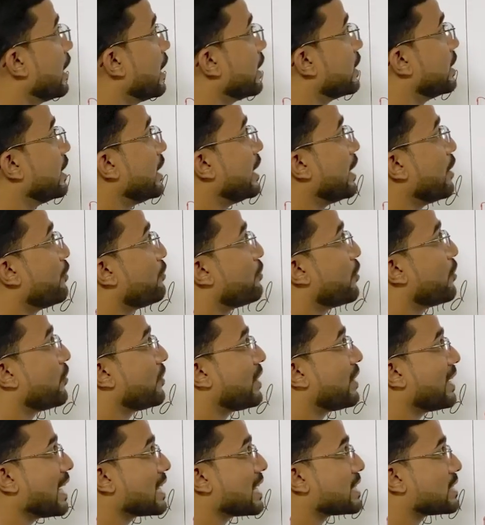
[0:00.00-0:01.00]
the
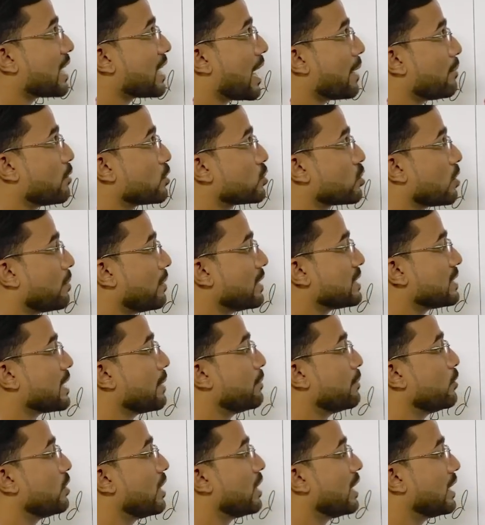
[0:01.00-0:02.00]
50S ribosomal
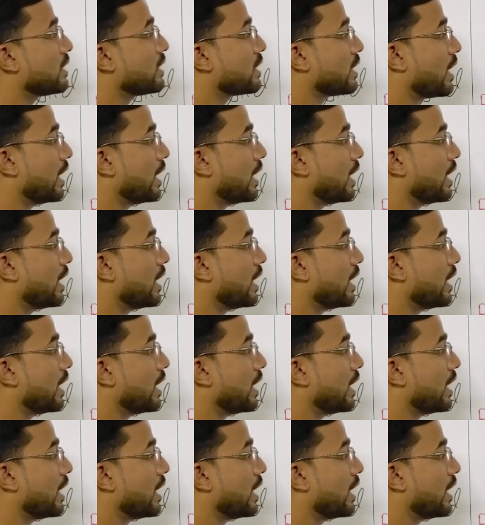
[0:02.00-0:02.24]
subunit,